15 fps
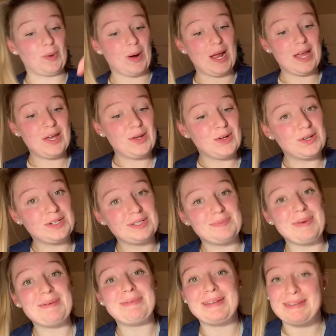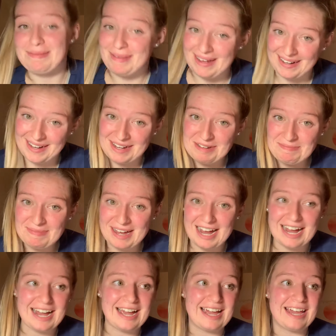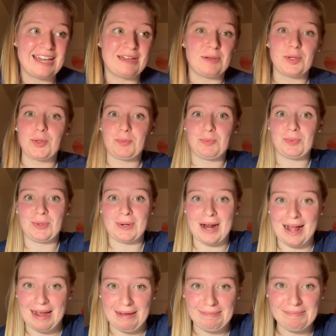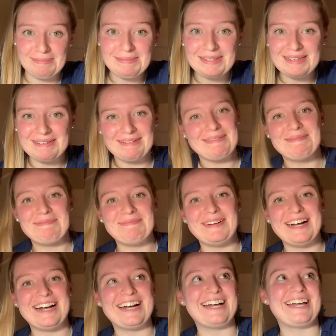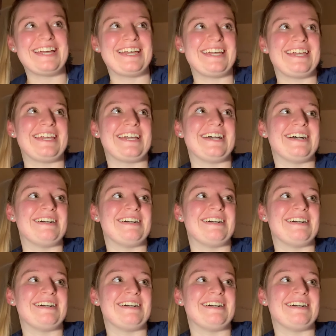I hooked my piggyback up, I primed my